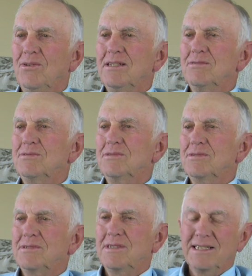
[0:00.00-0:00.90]
I
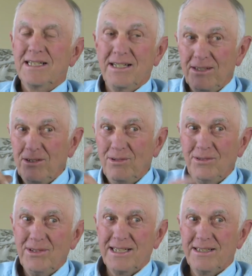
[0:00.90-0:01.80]
said, I know
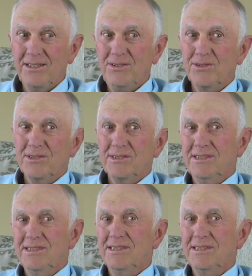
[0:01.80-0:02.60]
what we can do.